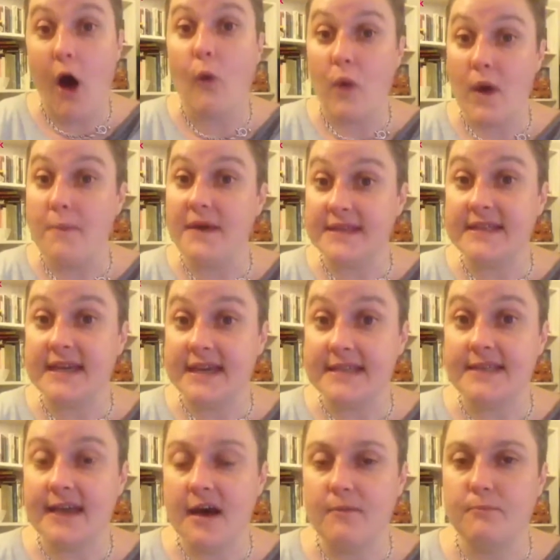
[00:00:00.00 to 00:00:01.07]
whim is at a
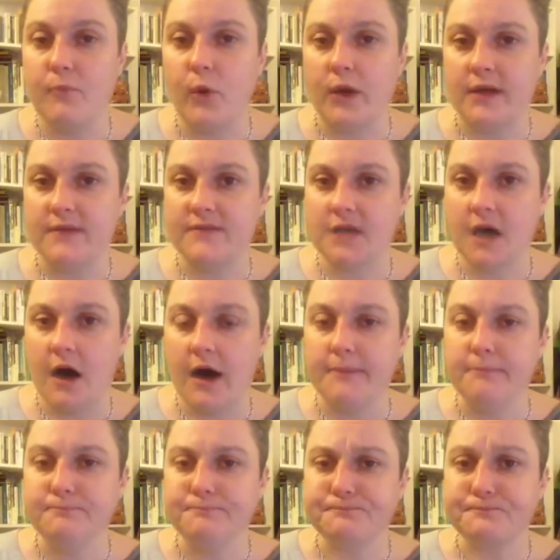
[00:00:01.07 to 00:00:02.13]
certain point of time.